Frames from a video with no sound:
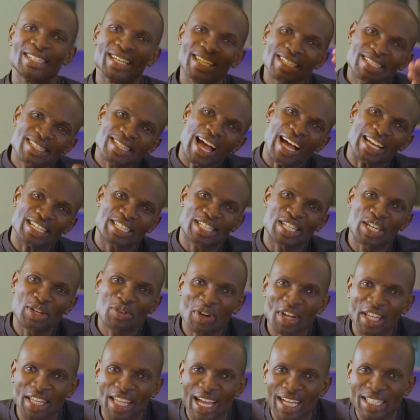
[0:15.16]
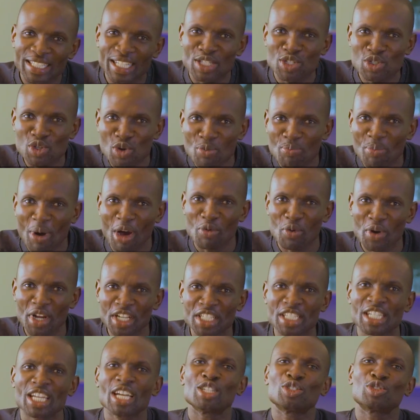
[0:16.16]
These are secrets that the super
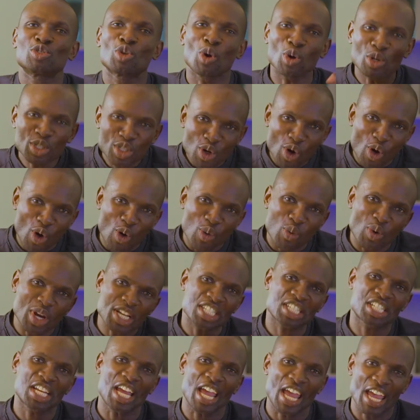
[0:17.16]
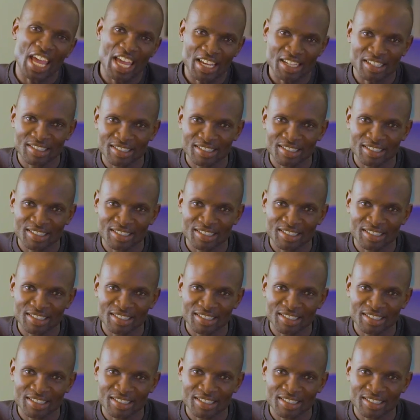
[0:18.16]
rich don't always share.